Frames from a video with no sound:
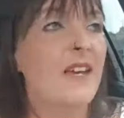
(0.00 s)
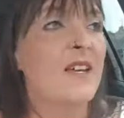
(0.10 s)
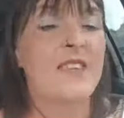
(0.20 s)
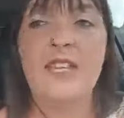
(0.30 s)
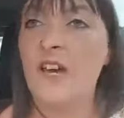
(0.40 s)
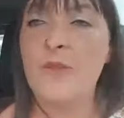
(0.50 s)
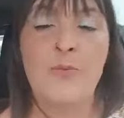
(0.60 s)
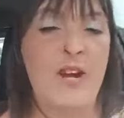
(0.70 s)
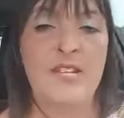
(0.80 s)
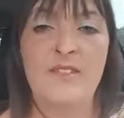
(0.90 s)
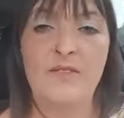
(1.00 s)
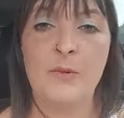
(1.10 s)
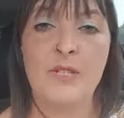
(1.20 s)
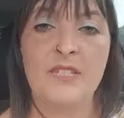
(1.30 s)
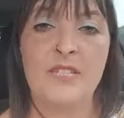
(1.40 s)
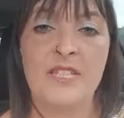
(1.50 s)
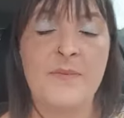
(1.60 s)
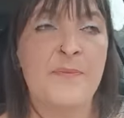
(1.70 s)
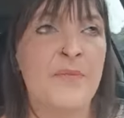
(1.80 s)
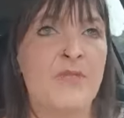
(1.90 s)
the other brand influencers,
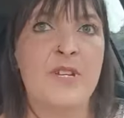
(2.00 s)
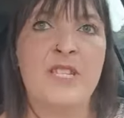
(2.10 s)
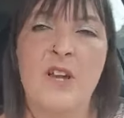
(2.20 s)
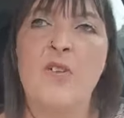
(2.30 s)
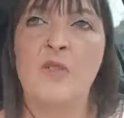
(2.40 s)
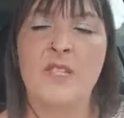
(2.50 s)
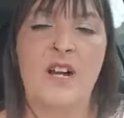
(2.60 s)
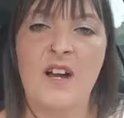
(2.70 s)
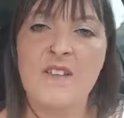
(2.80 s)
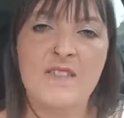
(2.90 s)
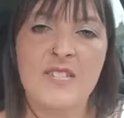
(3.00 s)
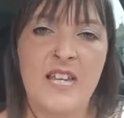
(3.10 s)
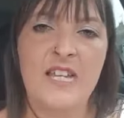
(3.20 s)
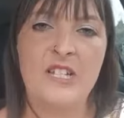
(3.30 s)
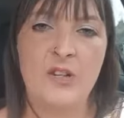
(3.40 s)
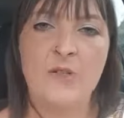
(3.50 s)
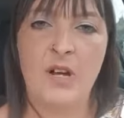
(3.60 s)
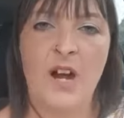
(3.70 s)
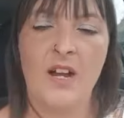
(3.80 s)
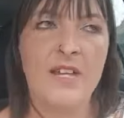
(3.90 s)
the results that I've seen, you
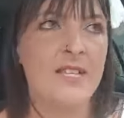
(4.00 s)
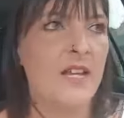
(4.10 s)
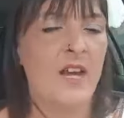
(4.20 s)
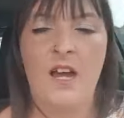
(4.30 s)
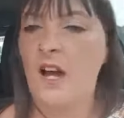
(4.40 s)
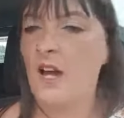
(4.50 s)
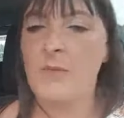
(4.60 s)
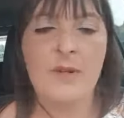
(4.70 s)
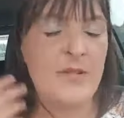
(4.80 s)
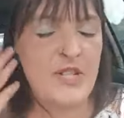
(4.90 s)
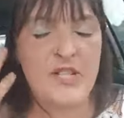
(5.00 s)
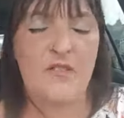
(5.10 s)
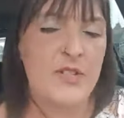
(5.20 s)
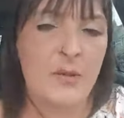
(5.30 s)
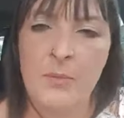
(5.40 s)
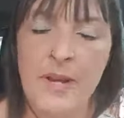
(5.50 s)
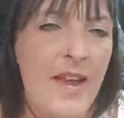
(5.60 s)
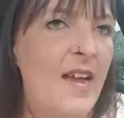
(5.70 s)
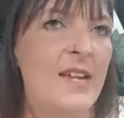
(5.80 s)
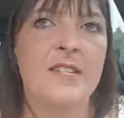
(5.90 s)
guys, I mean, just off the top of my
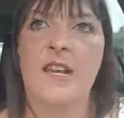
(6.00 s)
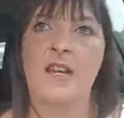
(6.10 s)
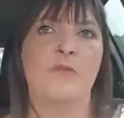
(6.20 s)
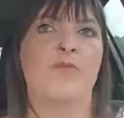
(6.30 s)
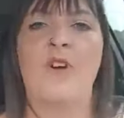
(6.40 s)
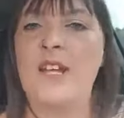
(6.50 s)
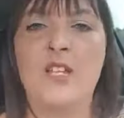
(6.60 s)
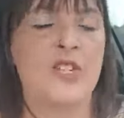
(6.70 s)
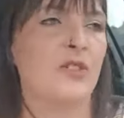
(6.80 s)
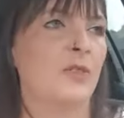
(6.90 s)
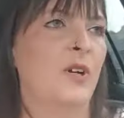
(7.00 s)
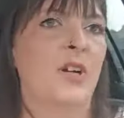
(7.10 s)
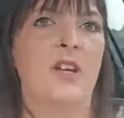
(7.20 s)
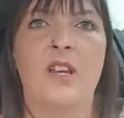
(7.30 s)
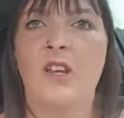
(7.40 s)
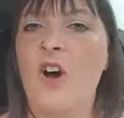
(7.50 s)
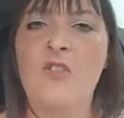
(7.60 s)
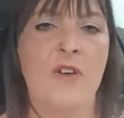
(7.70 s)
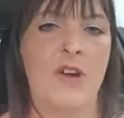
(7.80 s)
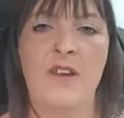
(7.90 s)
head, Rachel,
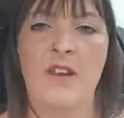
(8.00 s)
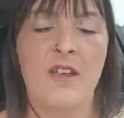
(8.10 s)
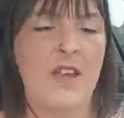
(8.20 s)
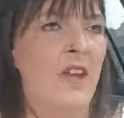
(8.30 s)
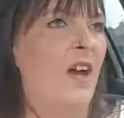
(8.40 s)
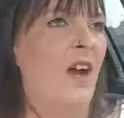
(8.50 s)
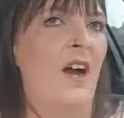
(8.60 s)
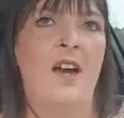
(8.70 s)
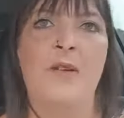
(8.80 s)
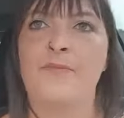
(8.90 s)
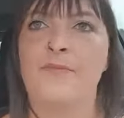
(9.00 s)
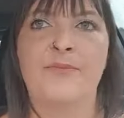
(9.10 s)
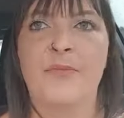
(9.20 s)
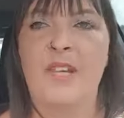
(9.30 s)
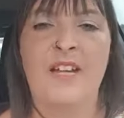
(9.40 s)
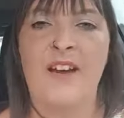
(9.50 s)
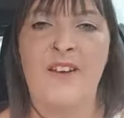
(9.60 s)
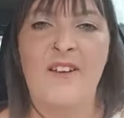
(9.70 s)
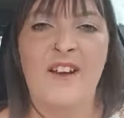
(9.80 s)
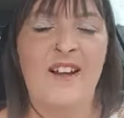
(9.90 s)
Lauren, you
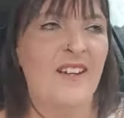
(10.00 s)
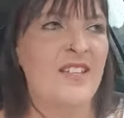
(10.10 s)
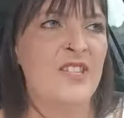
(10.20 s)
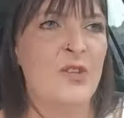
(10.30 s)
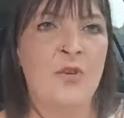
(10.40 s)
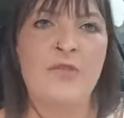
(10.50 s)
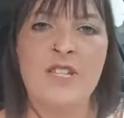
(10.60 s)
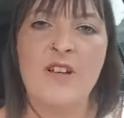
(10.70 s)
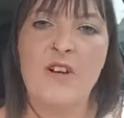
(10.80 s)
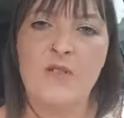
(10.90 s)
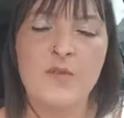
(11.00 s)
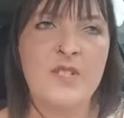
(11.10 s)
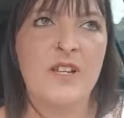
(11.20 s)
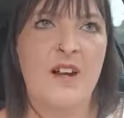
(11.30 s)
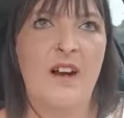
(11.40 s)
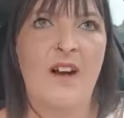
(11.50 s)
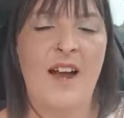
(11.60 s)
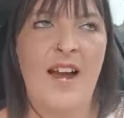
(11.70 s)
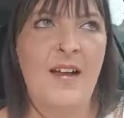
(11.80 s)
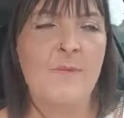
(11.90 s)
know, your results are
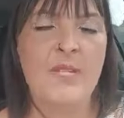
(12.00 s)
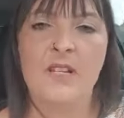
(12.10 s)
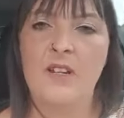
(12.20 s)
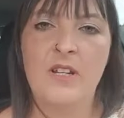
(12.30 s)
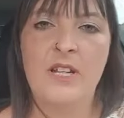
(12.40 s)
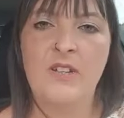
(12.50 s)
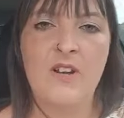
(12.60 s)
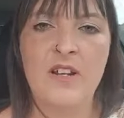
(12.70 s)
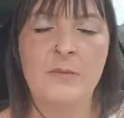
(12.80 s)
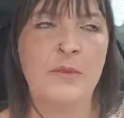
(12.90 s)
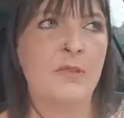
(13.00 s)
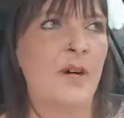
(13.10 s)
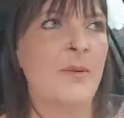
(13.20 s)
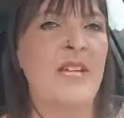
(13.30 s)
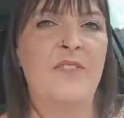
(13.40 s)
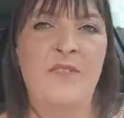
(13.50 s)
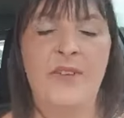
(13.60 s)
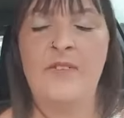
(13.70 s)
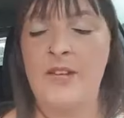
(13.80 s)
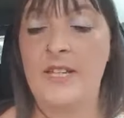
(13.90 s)
absolutely incredible. I mean,
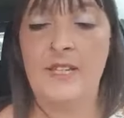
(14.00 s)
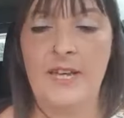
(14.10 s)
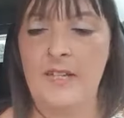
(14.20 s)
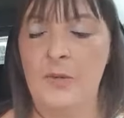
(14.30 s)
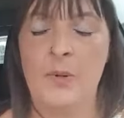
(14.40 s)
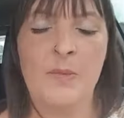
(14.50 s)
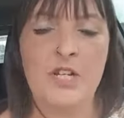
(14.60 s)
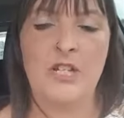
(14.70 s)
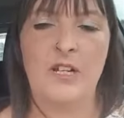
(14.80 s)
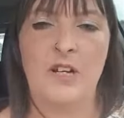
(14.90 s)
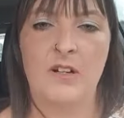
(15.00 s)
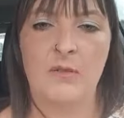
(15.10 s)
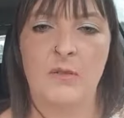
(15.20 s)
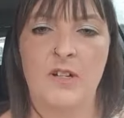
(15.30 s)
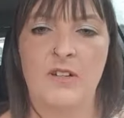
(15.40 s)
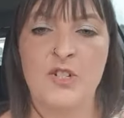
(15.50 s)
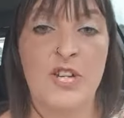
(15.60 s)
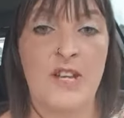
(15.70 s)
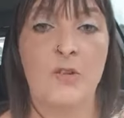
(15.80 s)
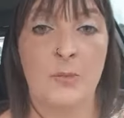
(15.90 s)
if I can get your permission, I'll
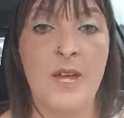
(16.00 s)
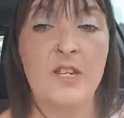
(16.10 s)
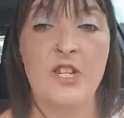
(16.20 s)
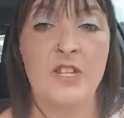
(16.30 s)
share your pictures